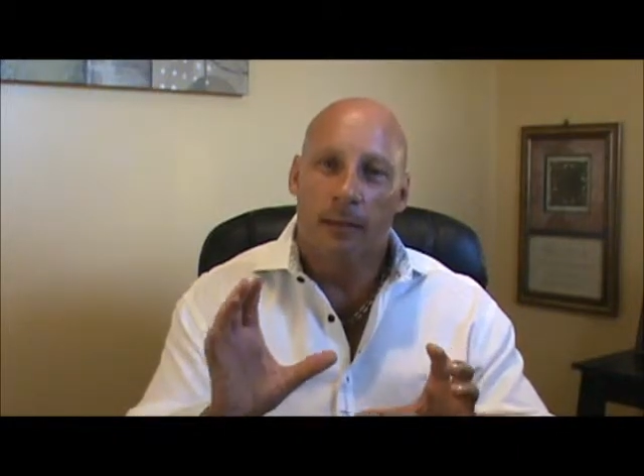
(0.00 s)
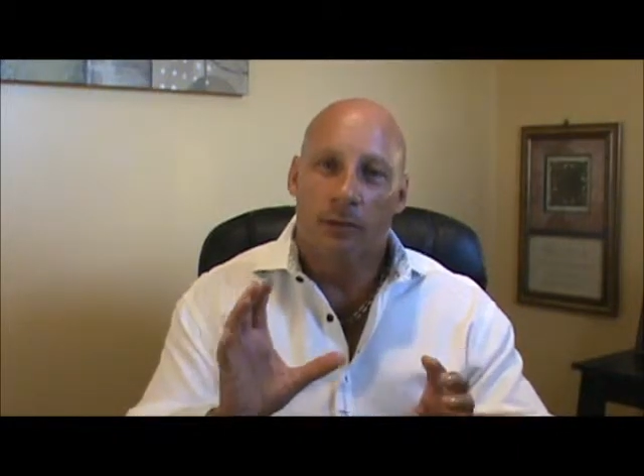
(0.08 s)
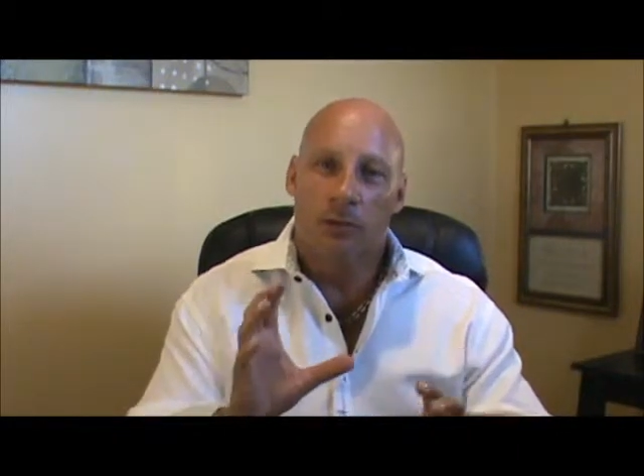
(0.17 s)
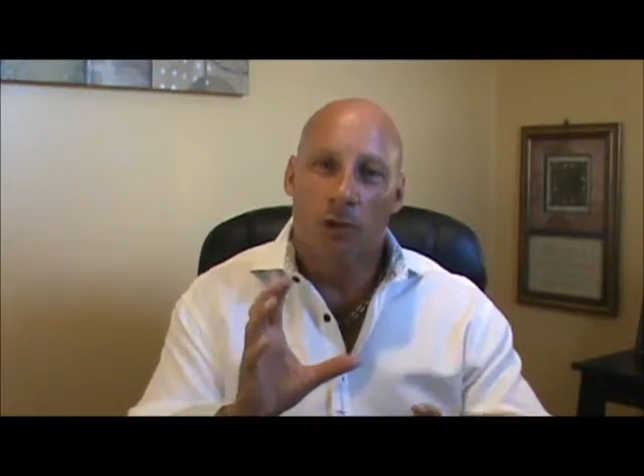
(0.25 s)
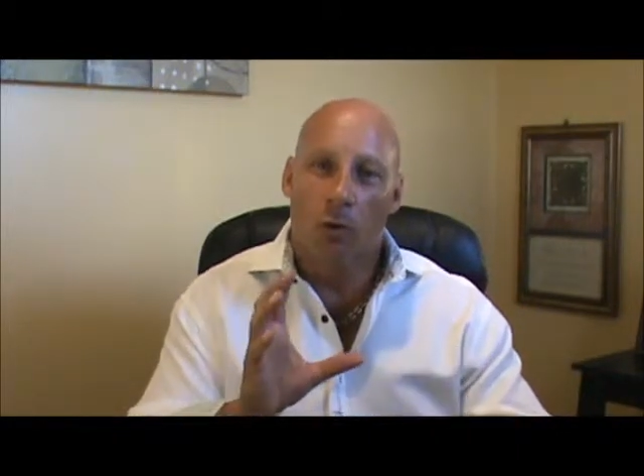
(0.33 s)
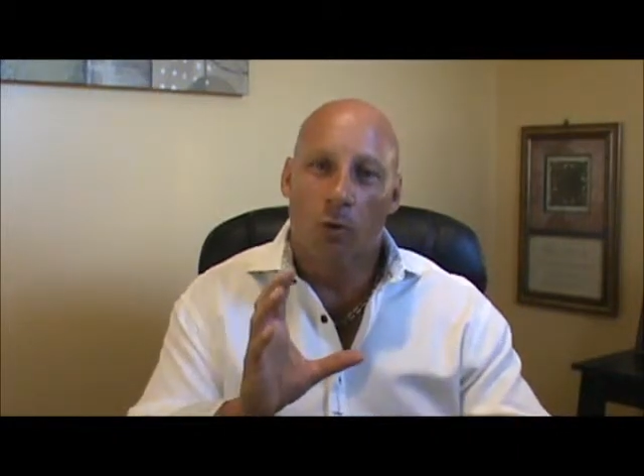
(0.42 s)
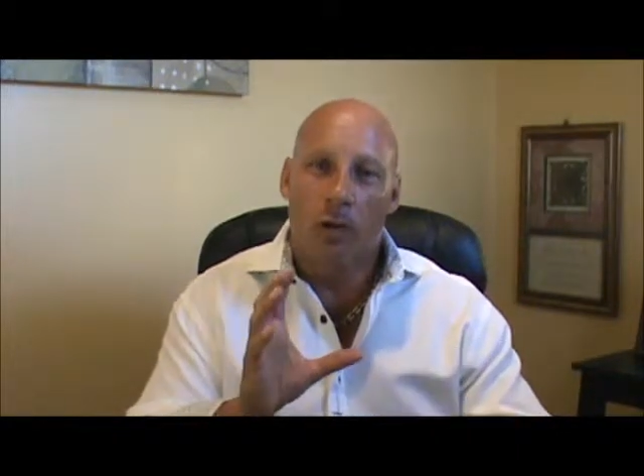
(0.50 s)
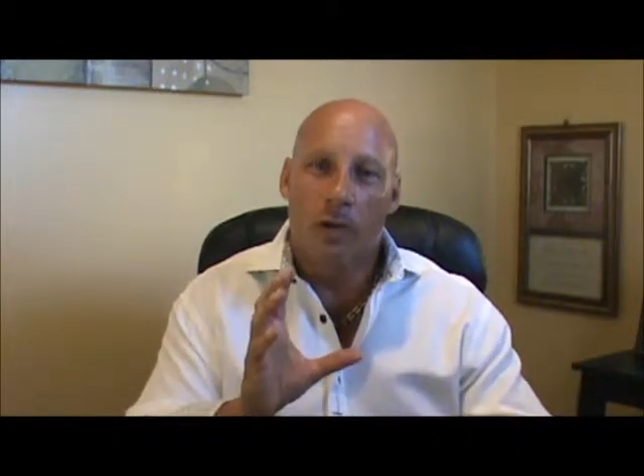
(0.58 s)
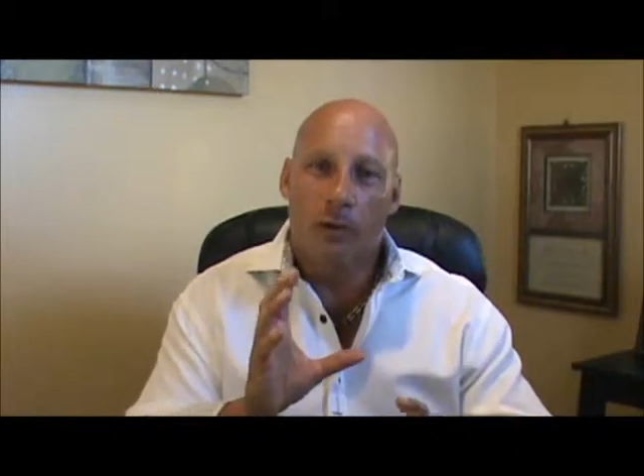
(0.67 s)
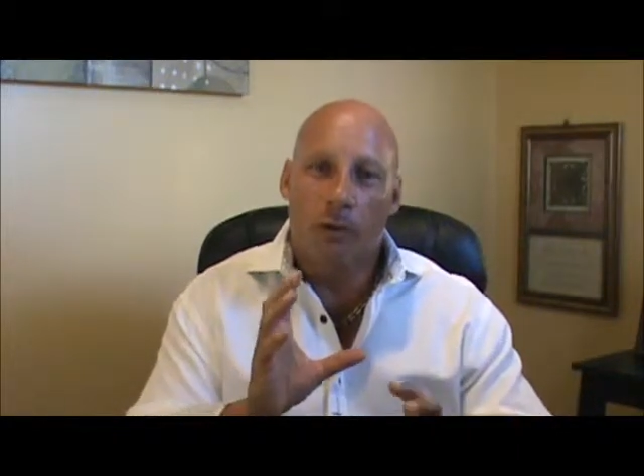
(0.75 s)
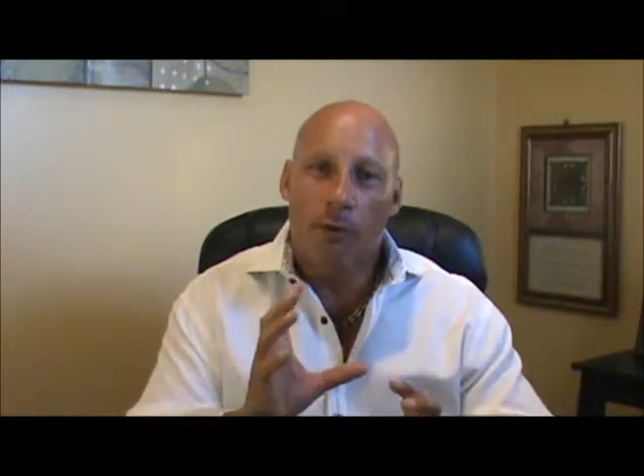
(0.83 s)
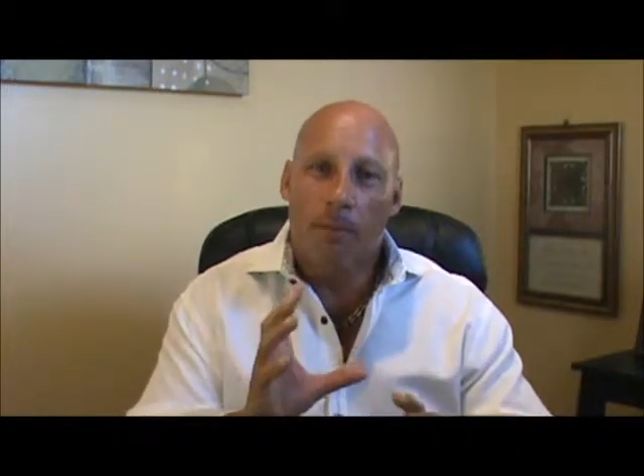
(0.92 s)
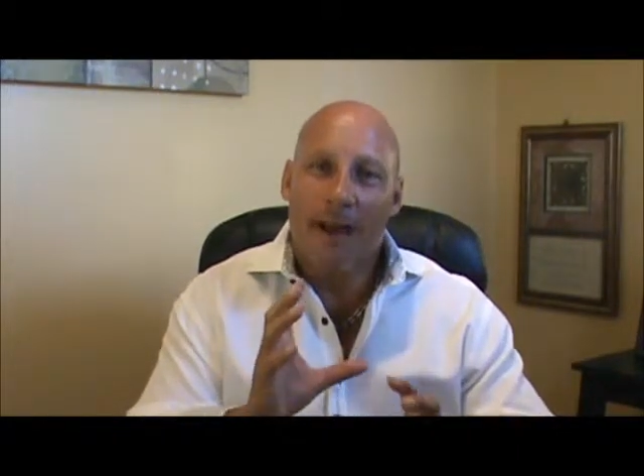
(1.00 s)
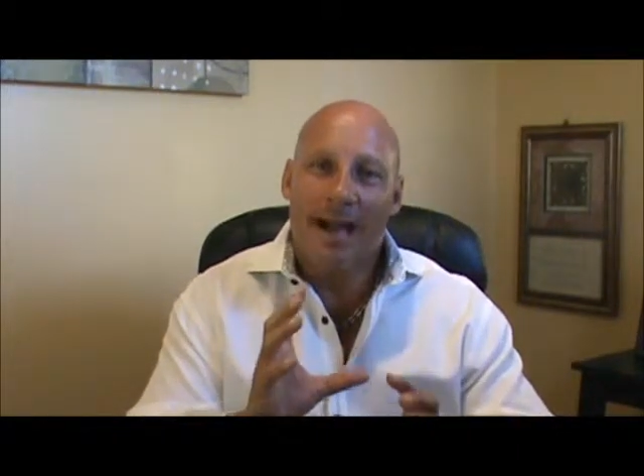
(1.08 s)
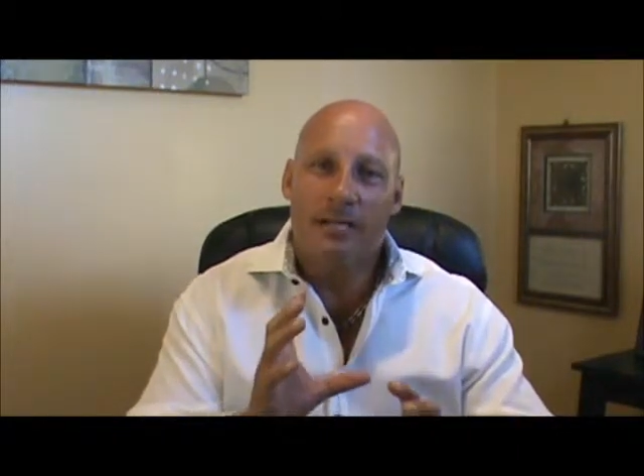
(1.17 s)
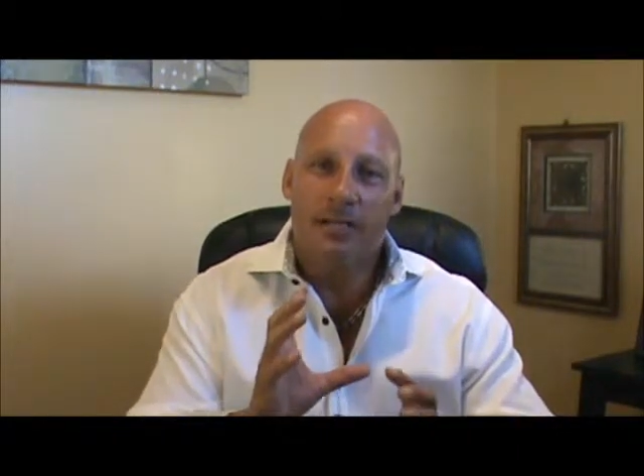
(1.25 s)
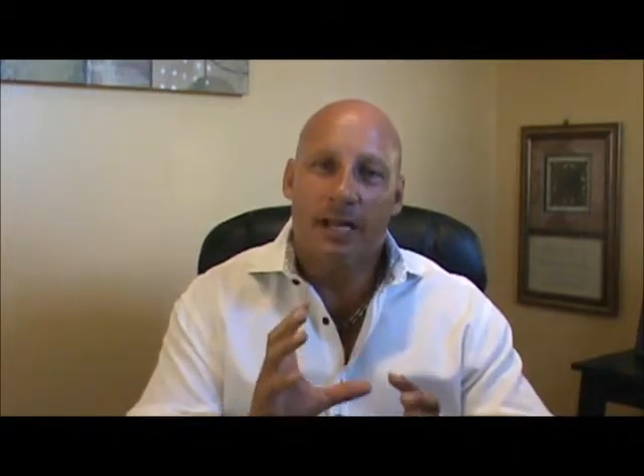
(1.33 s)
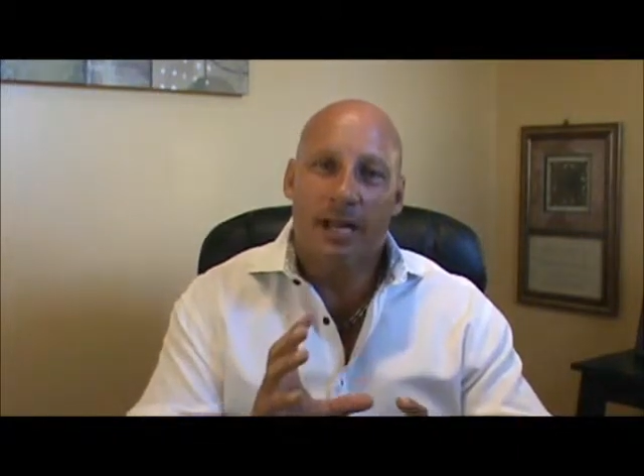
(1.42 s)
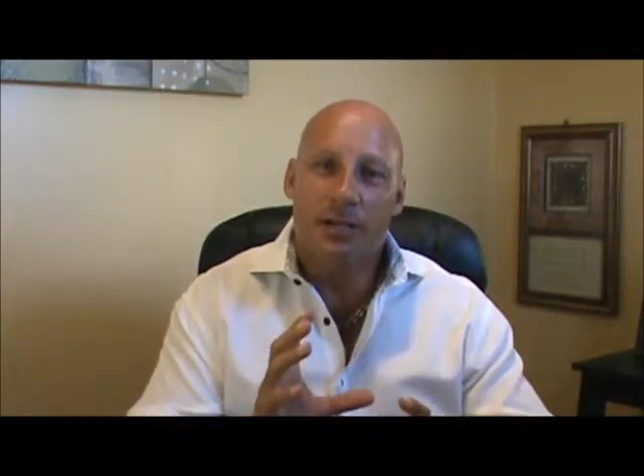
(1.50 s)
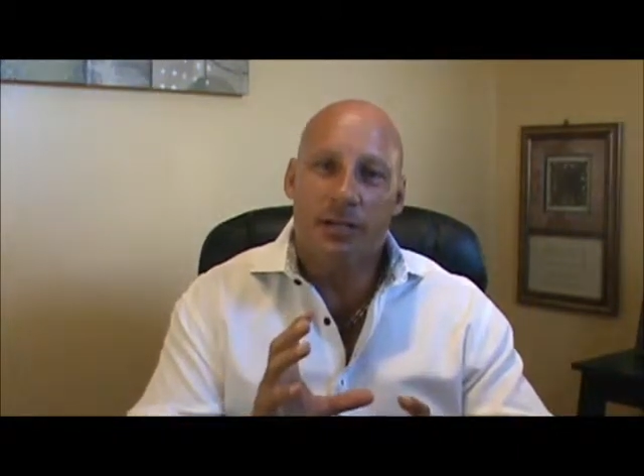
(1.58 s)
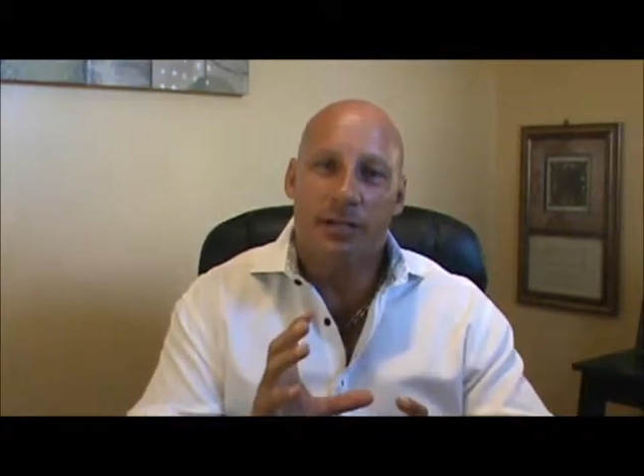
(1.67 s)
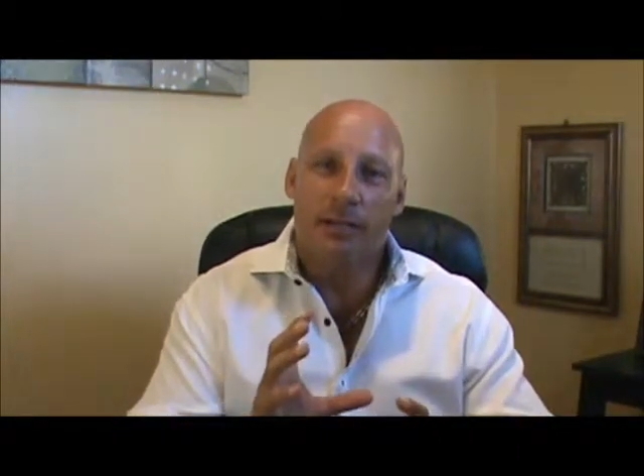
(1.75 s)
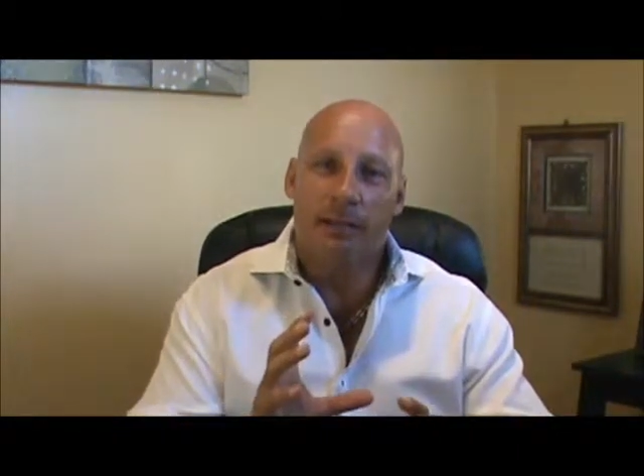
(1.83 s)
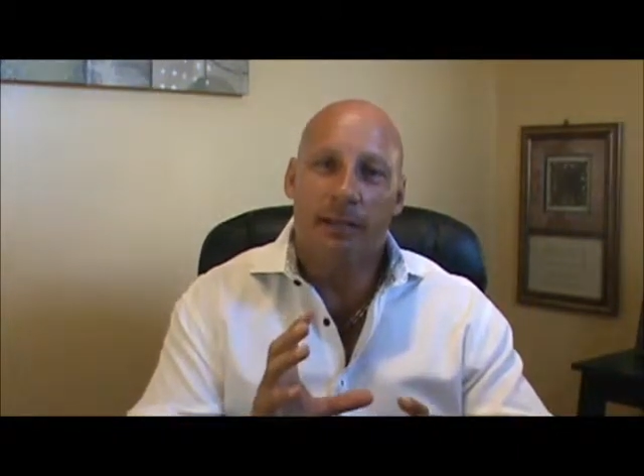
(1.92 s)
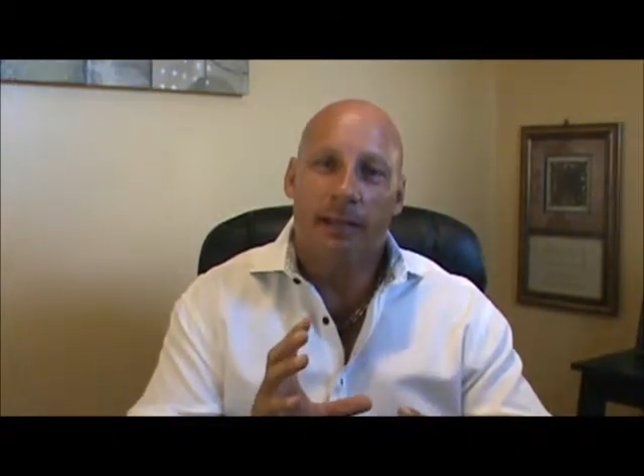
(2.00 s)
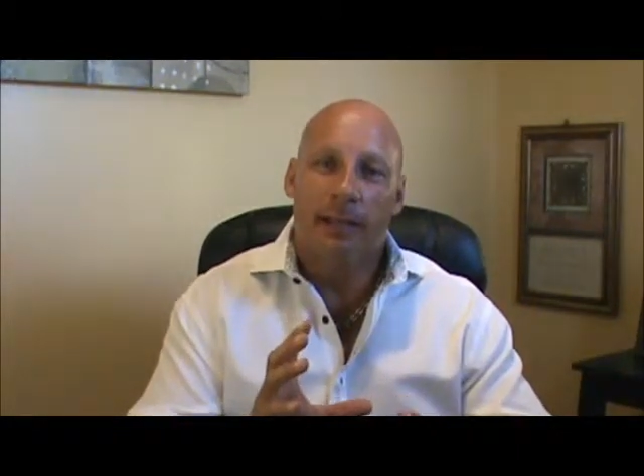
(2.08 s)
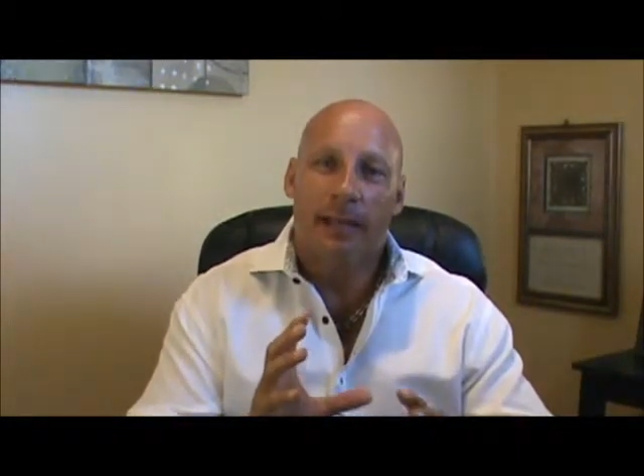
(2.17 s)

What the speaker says: So your imagination